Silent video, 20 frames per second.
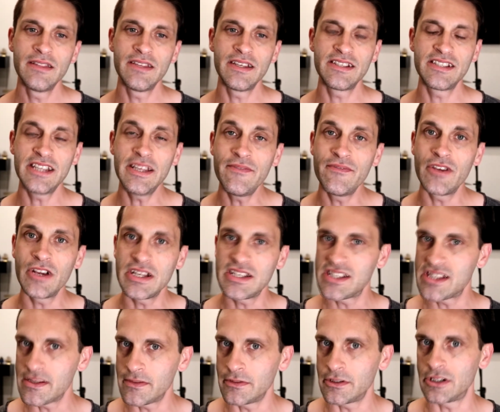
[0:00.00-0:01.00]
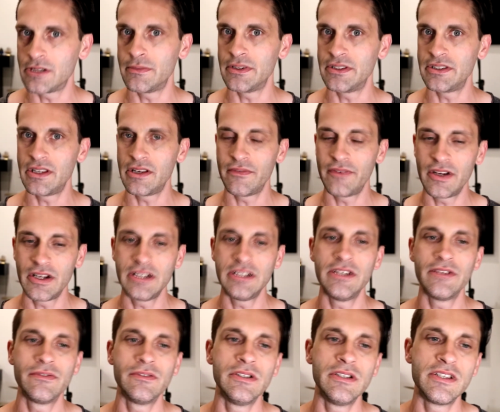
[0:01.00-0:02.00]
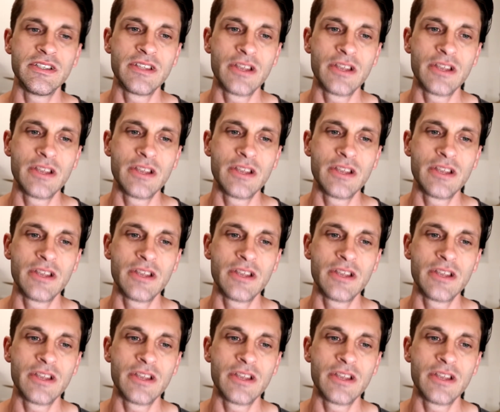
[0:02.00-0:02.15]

they seem very similar, but they're very different.